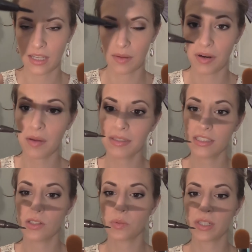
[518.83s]
It probably
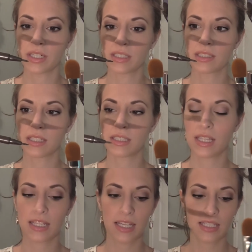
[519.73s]
still works. It's
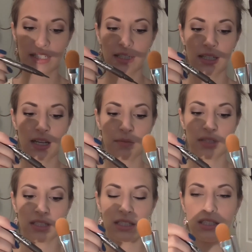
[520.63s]
not technically an Empties.